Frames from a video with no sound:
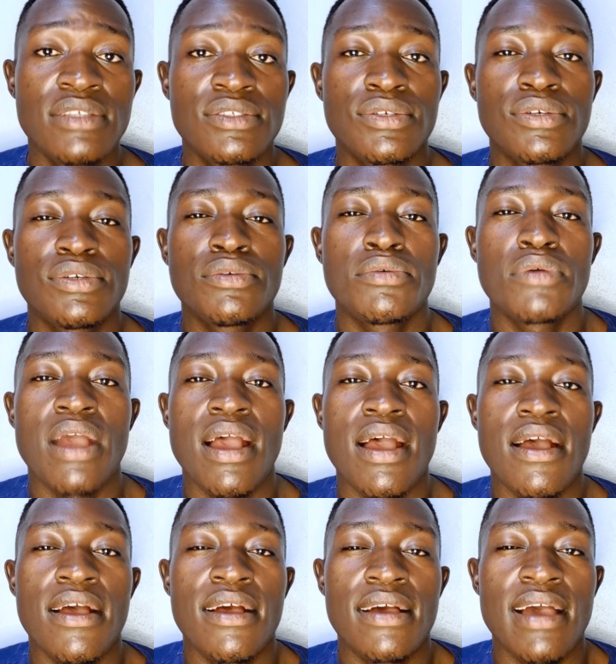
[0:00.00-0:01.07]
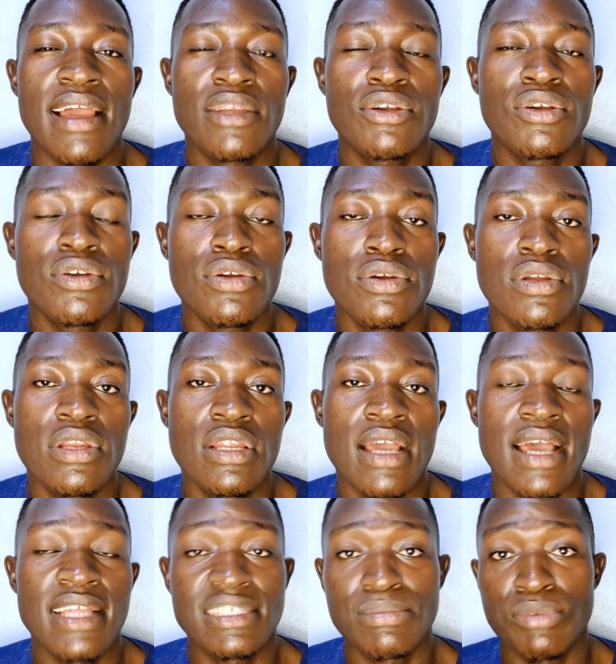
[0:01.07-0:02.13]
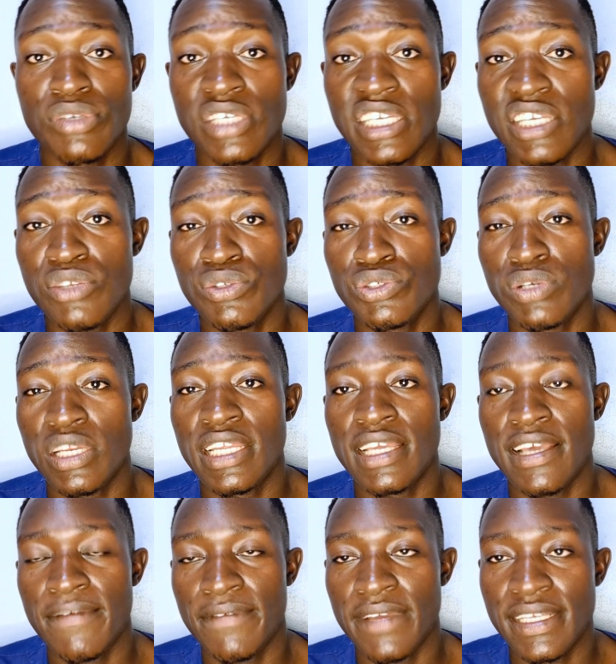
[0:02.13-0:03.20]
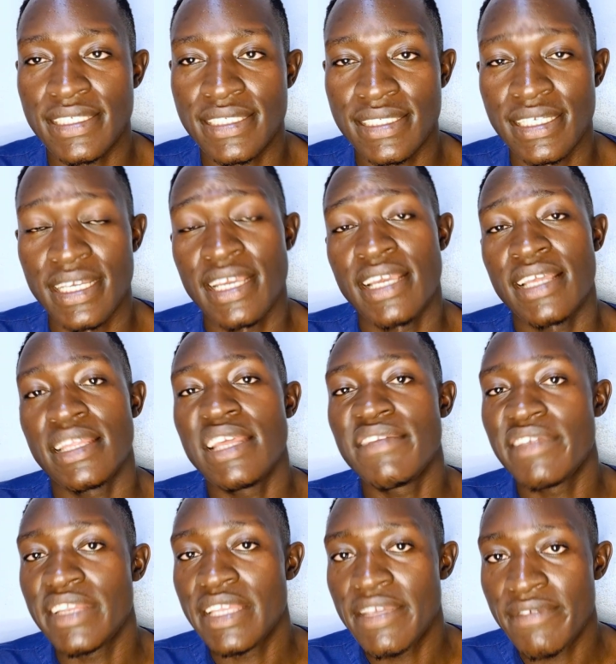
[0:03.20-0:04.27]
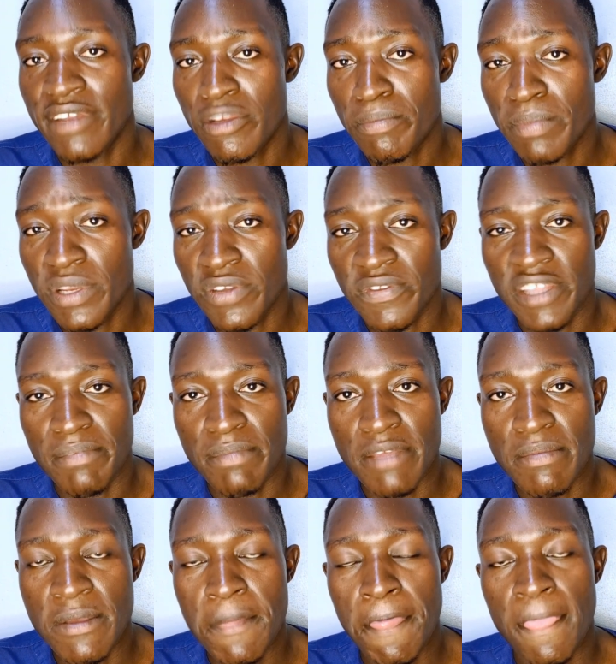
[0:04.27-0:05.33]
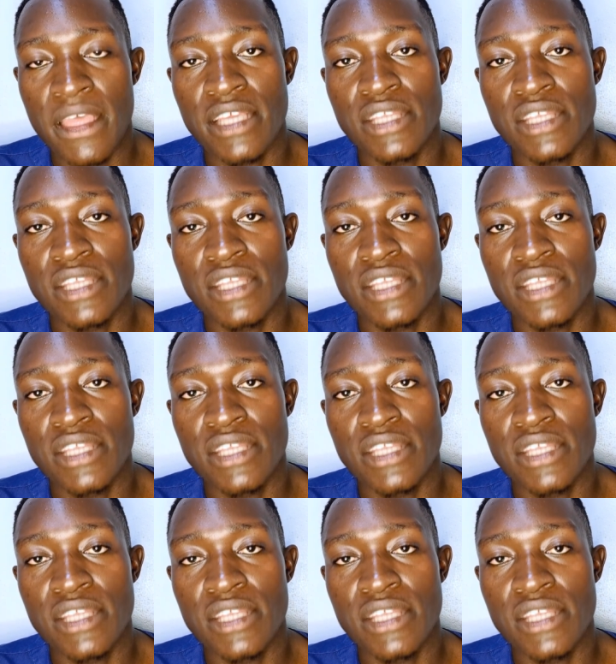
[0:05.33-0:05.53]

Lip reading: So alcohol and smoking usually affect the development of the baby.